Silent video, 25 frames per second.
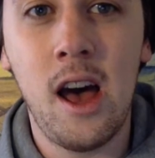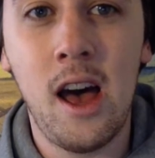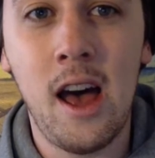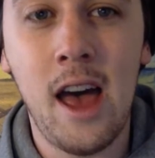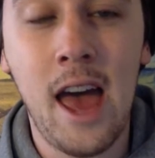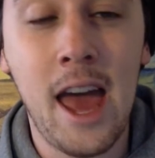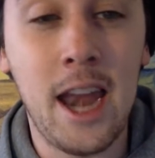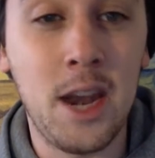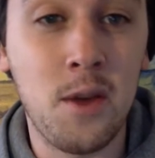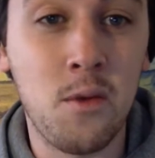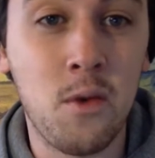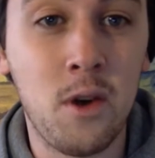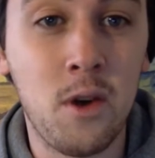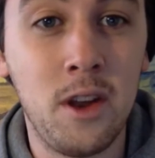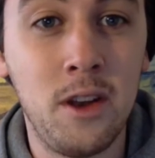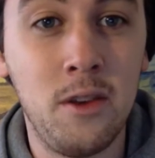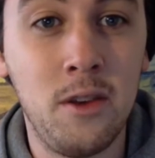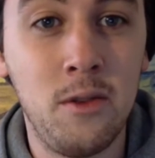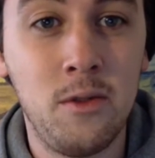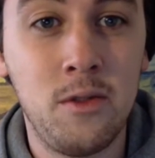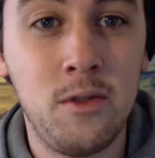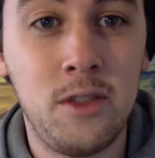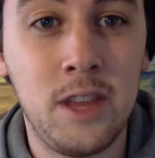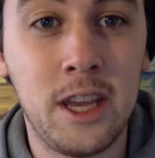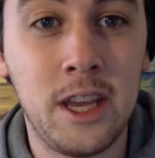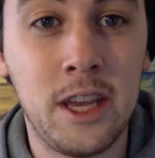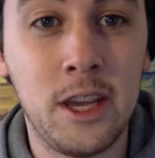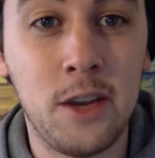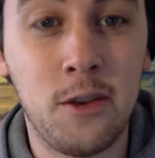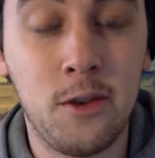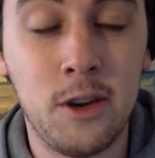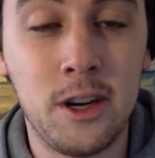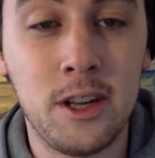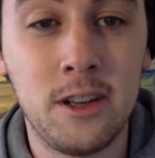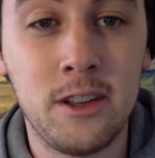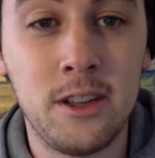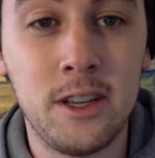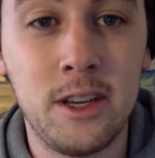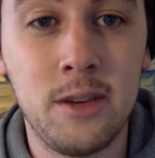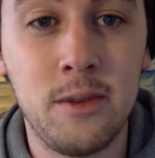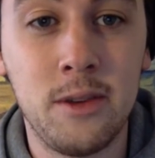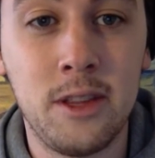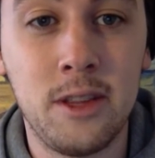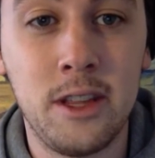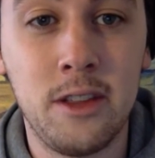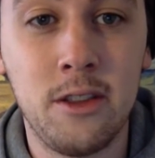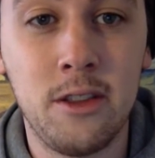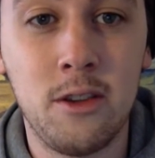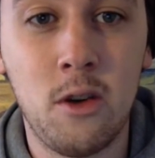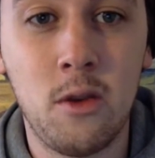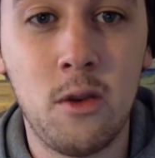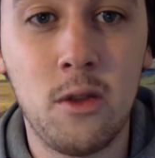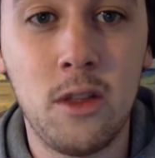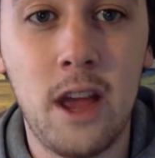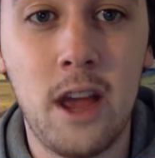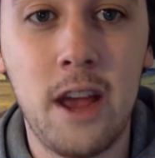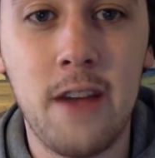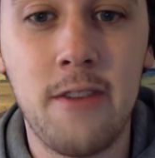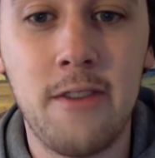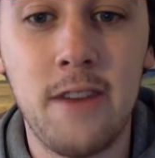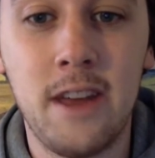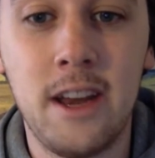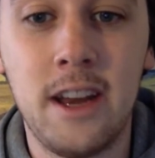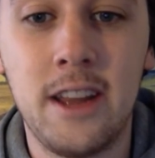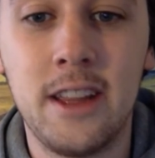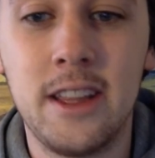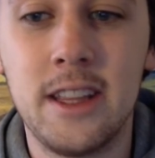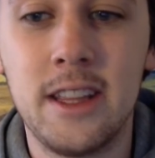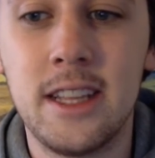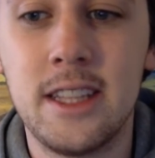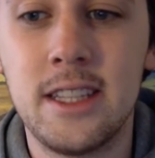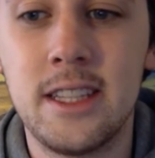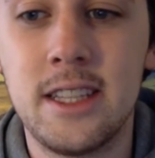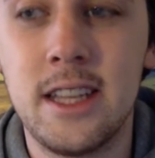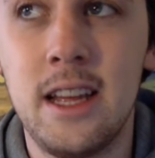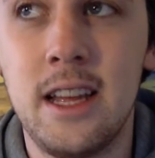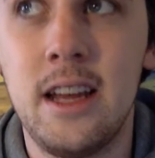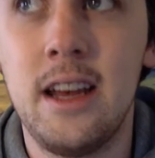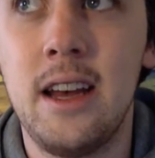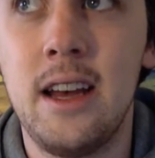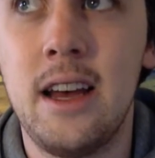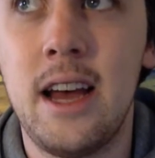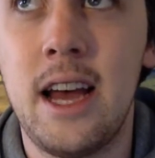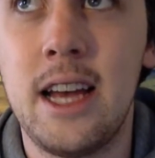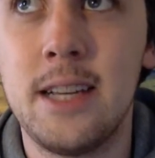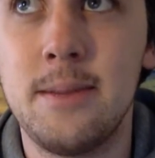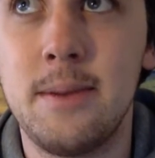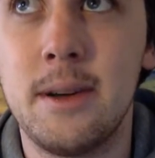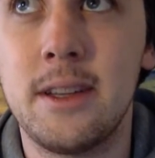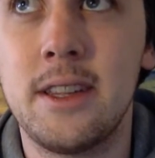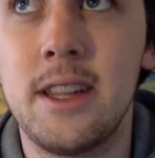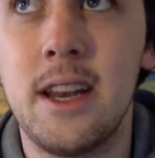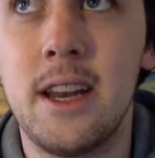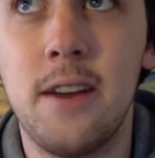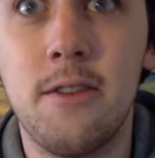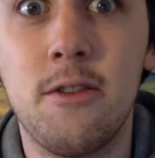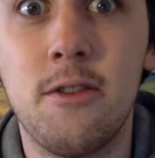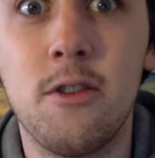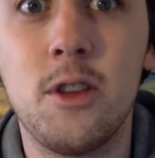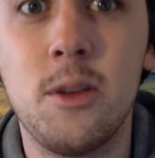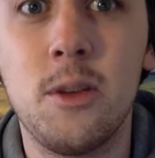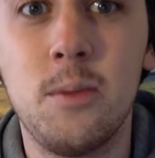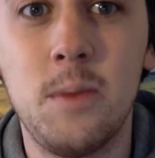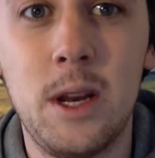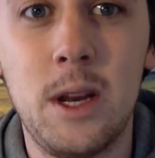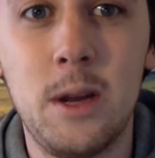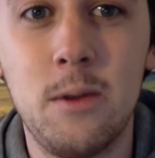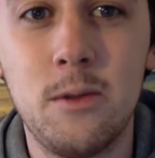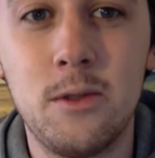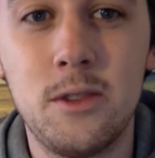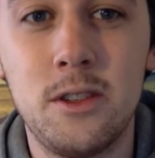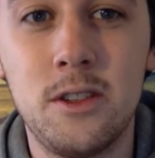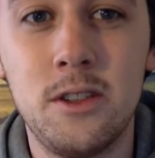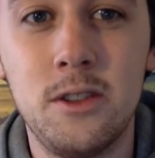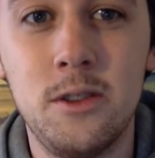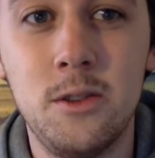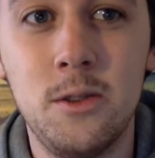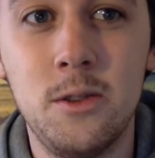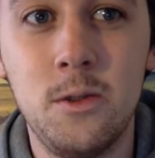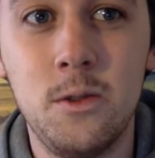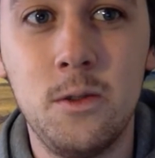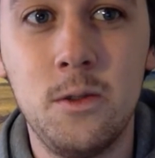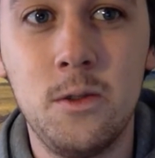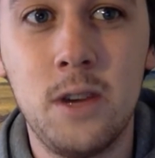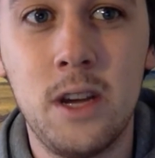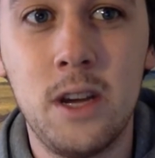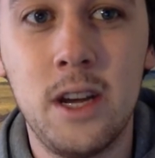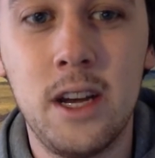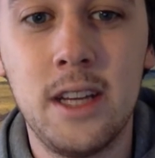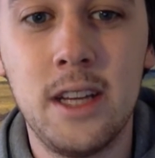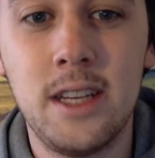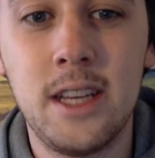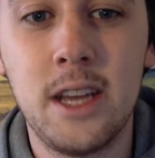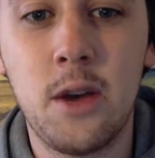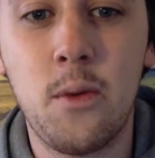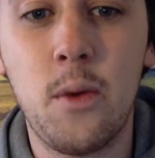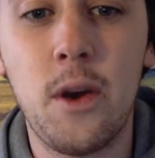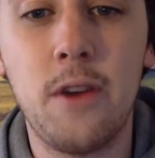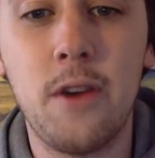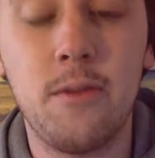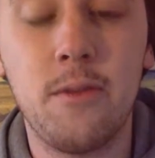anyone thinking critically within their own life, and I think that's an aspect that I've really been able to take away